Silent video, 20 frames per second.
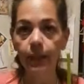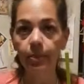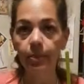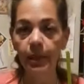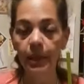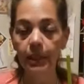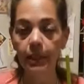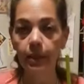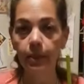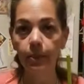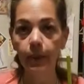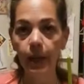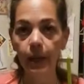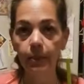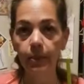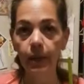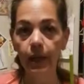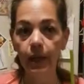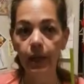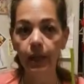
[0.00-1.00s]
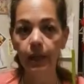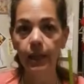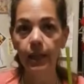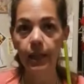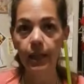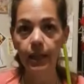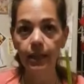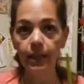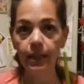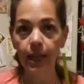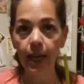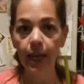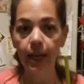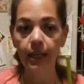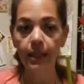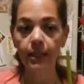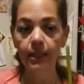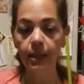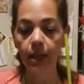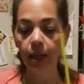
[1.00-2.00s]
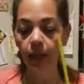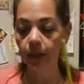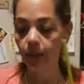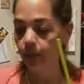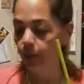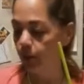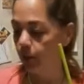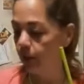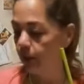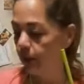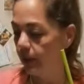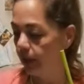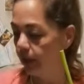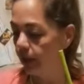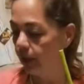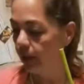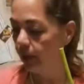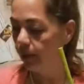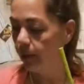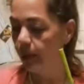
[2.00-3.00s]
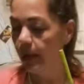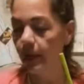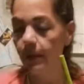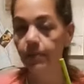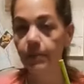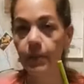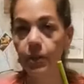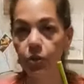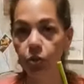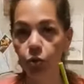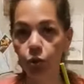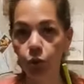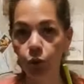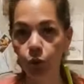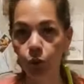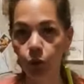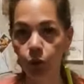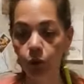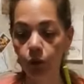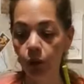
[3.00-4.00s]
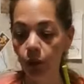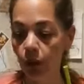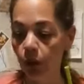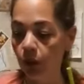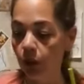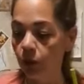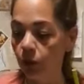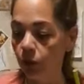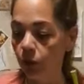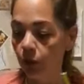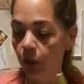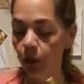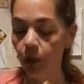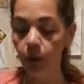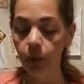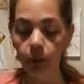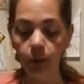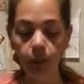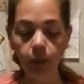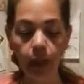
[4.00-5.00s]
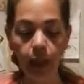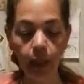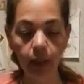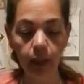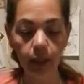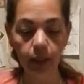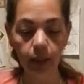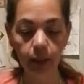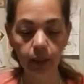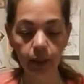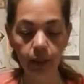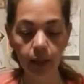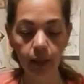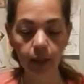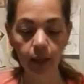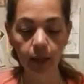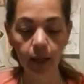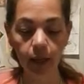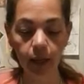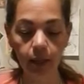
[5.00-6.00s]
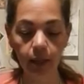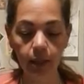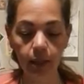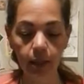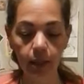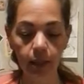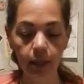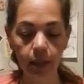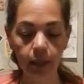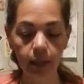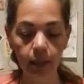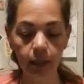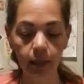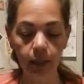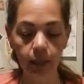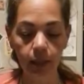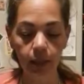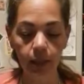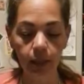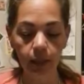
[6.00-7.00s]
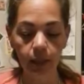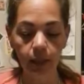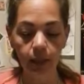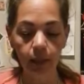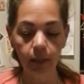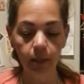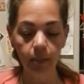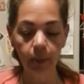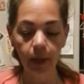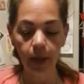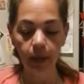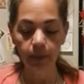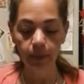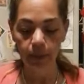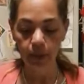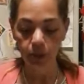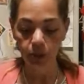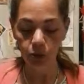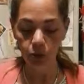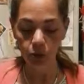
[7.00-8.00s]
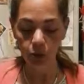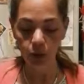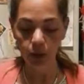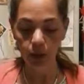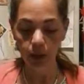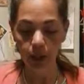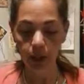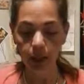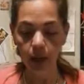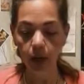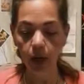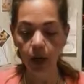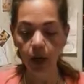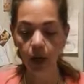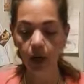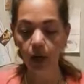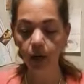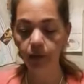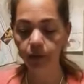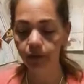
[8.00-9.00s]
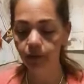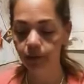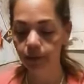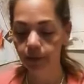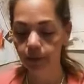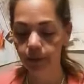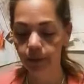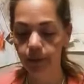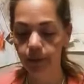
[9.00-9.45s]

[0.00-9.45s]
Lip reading: a piece of paper, and in this case I'm using a paper straw. So we are going to cut the paper straw in half,